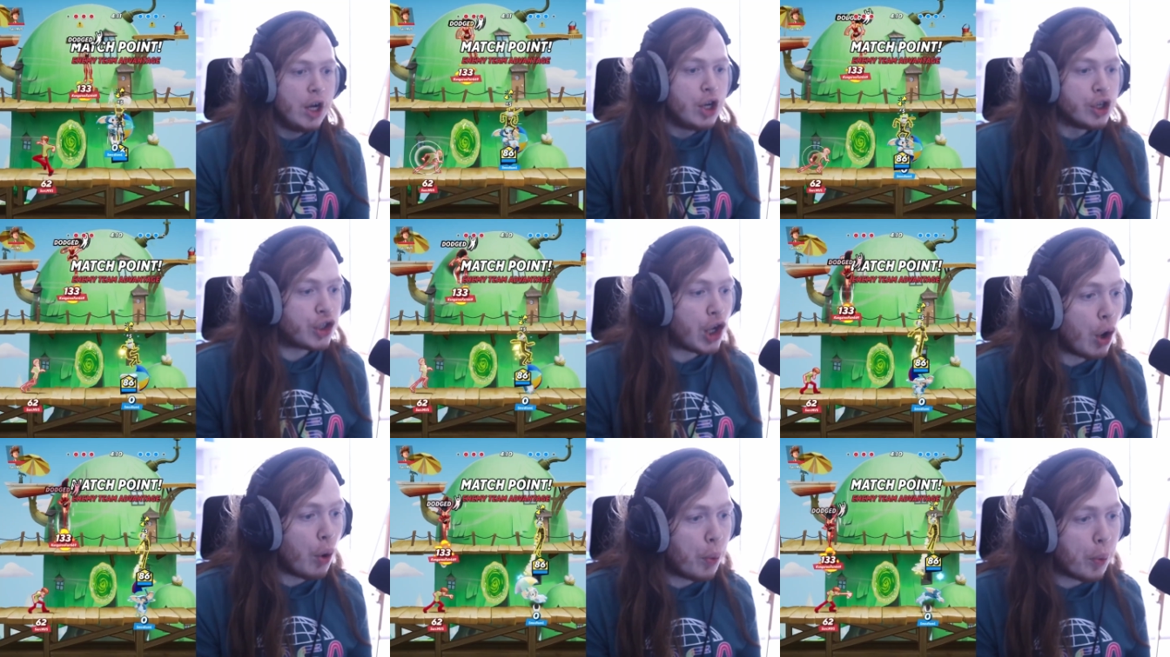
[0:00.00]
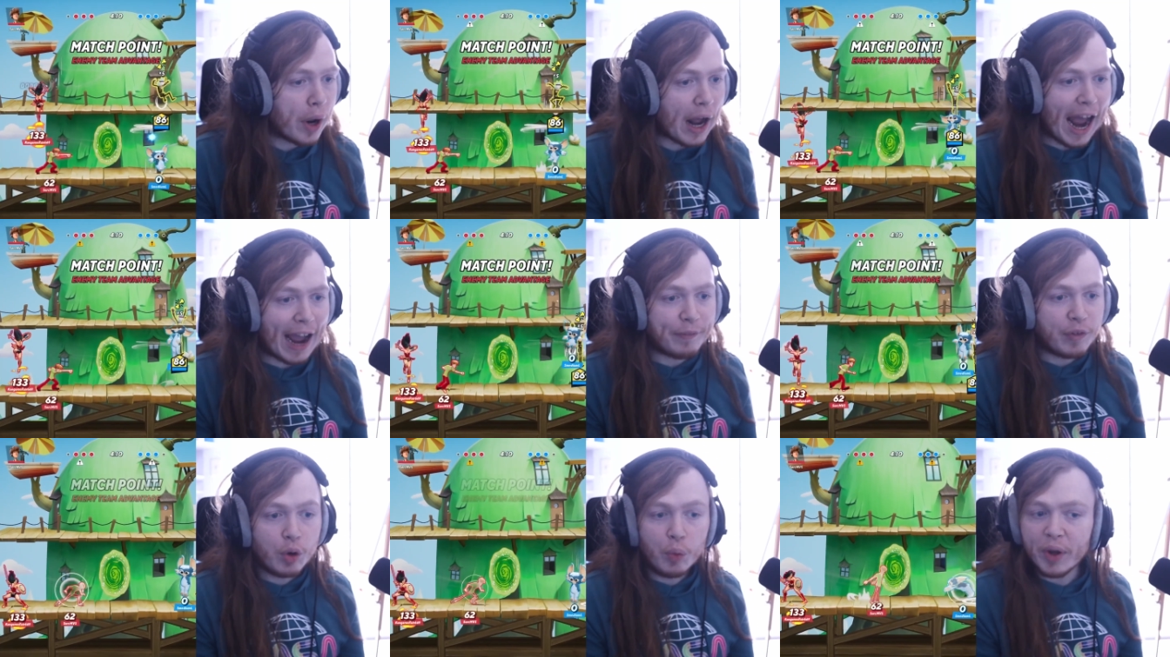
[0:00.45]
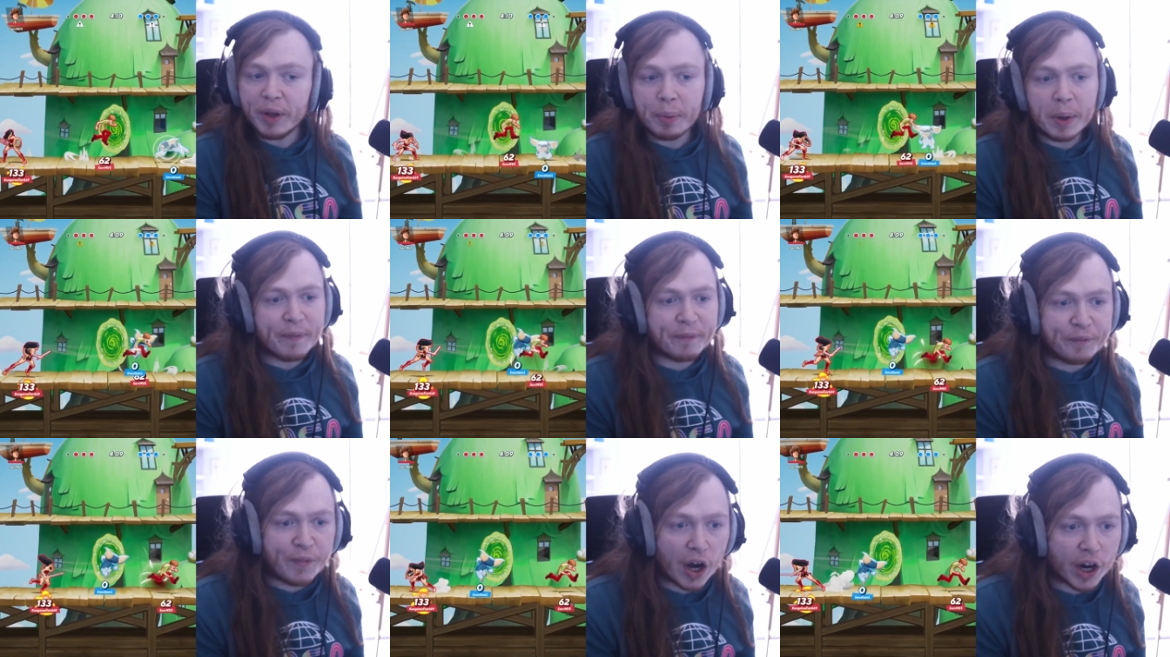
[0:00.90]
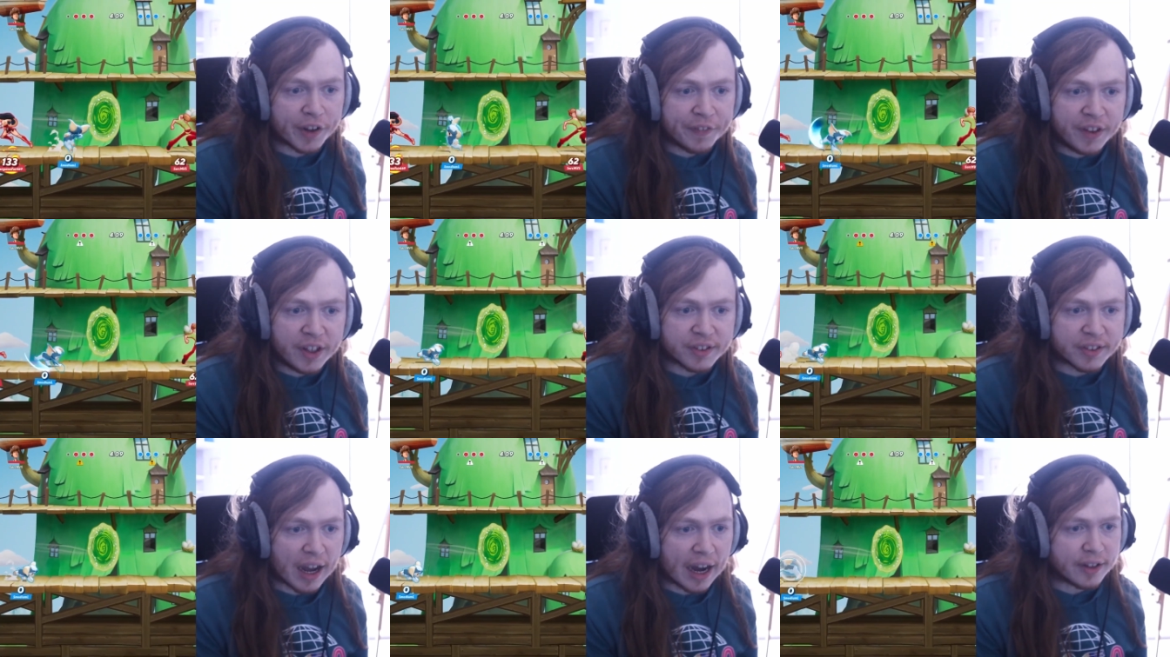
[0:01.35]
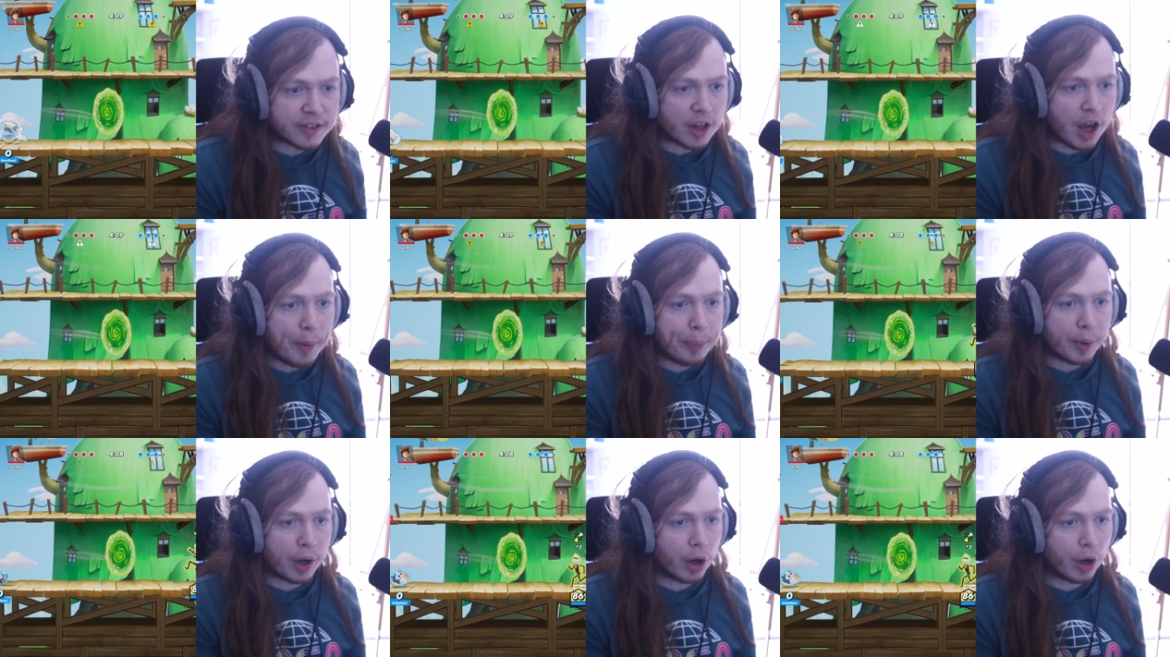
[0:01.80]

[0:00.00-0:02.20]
Dude, haven't we been fucking these guys up?